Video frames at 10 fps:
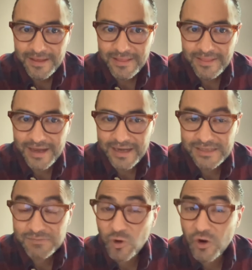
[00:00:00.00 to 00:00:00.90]
That
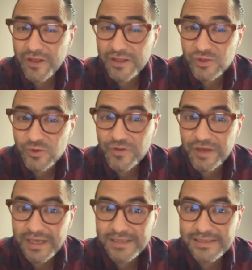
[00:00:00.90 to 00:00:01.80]
is more than 2
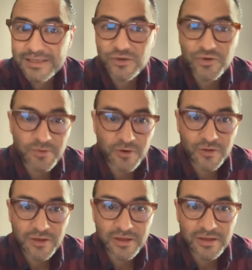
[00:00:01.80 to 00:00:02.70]
days in your
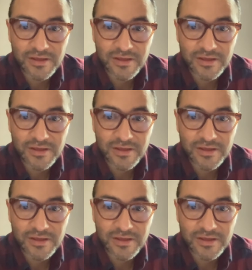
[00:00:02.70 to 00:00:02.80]
body